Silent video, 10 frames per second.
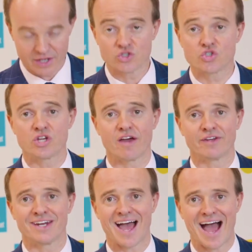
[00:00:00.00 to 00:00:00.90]

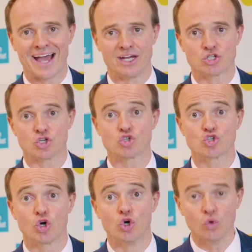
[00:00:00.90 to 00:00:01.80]

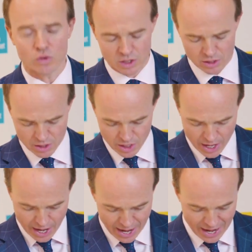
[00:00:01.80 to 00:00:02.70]
782
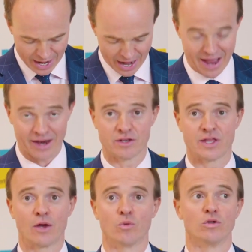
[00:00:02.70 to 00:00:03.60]
and
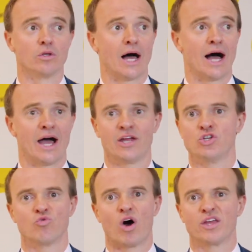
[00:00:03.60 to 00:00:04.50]
they will, and
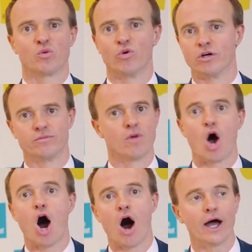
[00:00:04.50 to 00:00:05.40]
you write the word
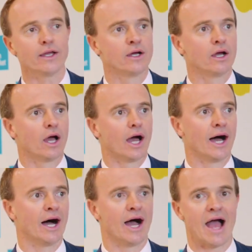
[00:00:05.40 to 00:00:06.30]
hi,
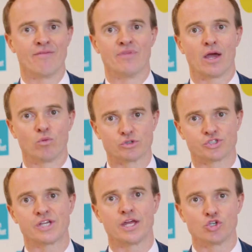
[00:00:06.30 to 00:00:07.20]
and they will
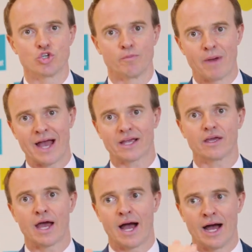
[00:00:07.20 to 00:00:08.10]
send you back
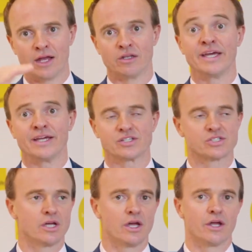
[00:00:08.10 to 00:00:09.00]

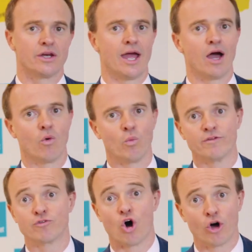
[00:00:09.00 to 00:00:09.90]
links. Now,
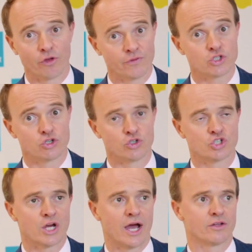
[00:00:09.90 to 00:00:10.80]
we've gone on this goose
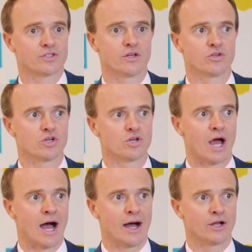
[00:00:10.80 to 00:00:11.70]
trail
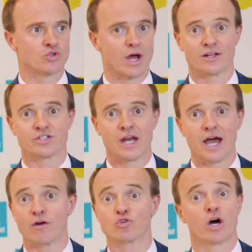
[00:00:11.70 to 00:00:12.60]
today.
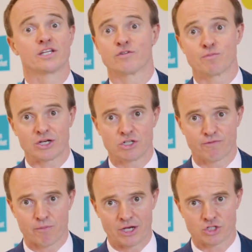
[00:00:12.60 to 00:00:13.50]
I've tried to have as much
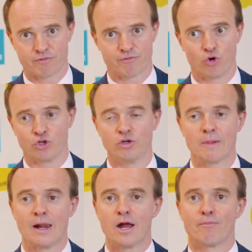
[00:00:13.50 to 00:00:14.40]
information for you,
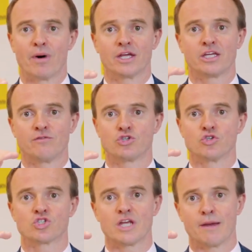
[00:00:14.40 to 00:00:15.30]
but it gives you
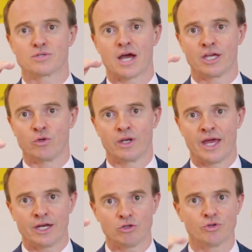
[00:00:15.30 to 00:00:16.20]
steps. Are you a
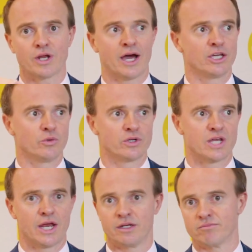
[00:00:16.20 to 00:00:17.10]
landlord? Are you a
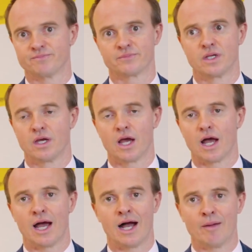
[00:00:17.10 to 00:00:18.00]
tenant?
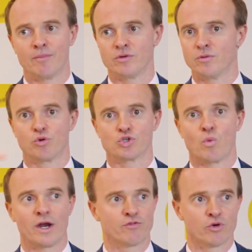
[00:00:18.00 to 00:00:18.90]
You push
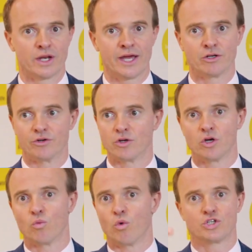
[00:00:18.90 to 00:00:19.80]
1 if you're a landlord.
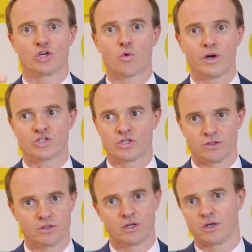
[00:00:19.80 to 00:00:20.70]
What's your question?
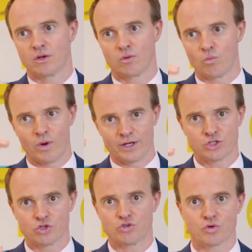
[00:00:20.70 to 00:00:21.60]
1,
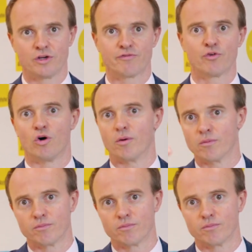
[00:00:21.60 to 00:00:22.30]
2, 3, 4.